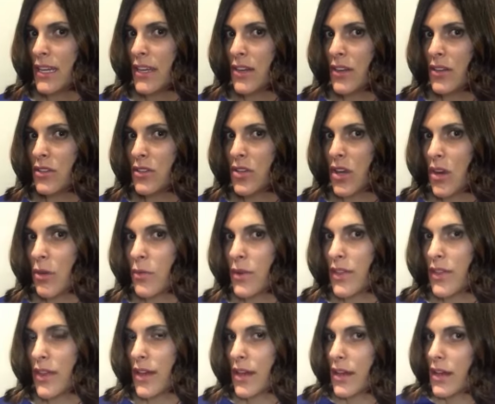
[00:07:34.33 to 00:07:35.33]
you know, start
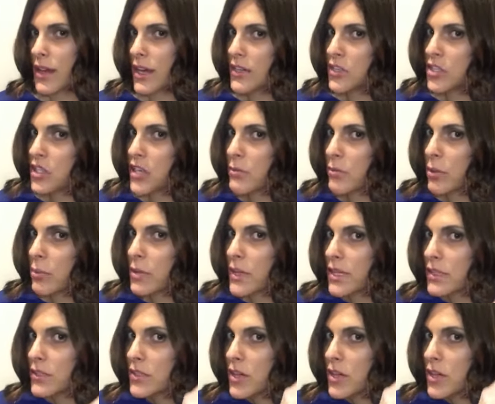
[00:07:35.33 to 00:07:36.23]
with a cheaper piece.